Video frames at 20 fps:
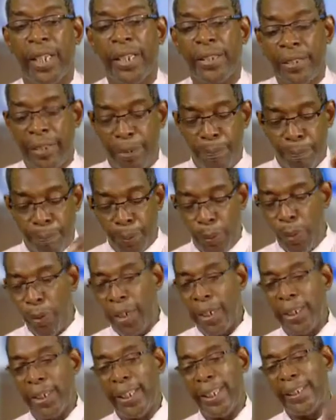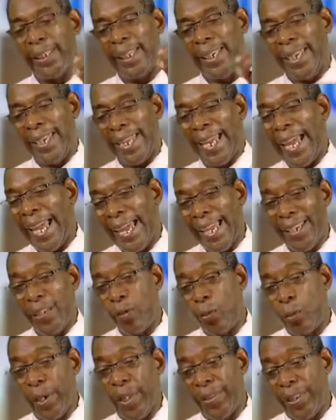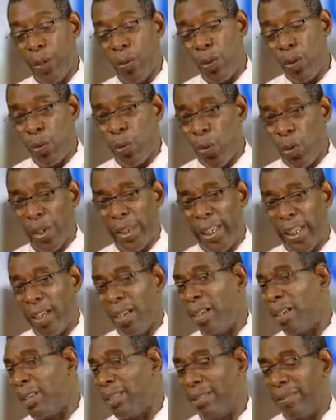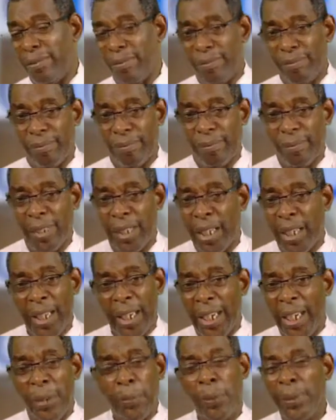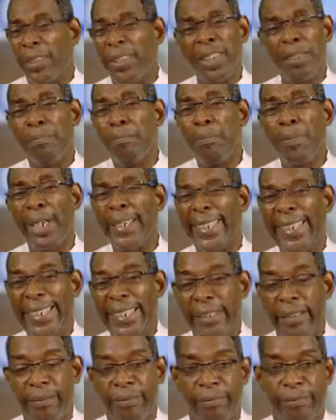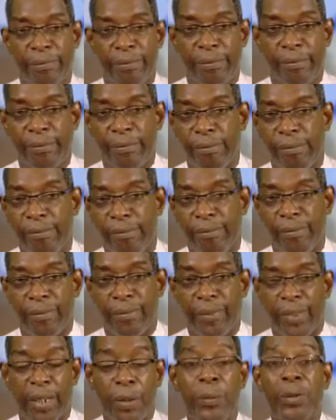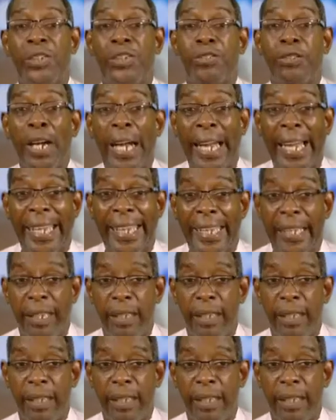to the point that the land where they were walking on, it was not muddy, it was dry.